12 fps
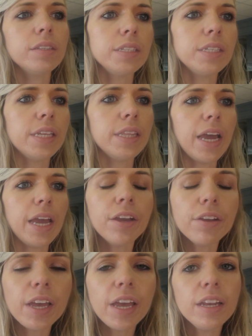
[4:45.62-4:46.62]
did that
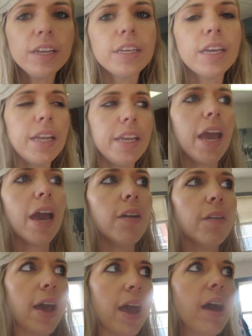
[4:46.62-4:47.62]
haircut. And
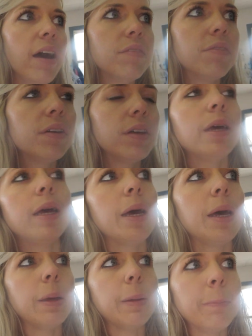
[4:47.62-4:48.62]
now I have
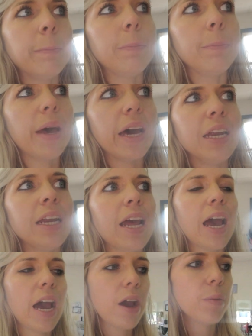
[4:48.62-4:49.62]
about an
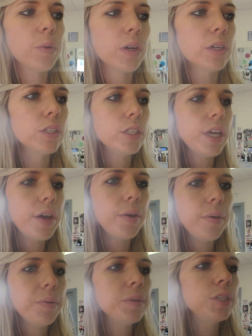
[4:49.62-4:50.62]
hour or
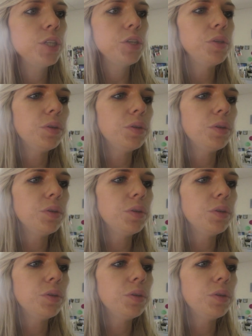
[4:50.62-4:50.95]
so to